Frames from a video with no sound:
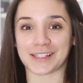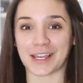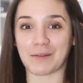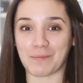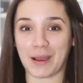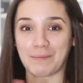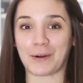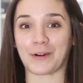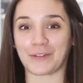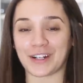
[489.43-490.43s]
It's like my
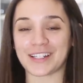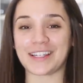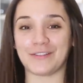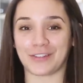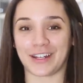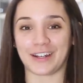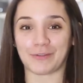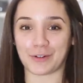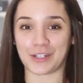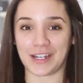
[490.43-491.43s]
perfect
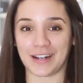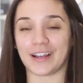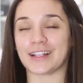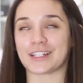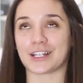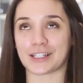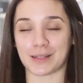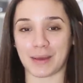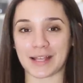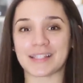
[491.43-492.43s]
evening routine. It's just
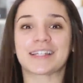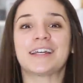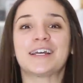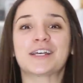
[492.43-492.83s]
the best.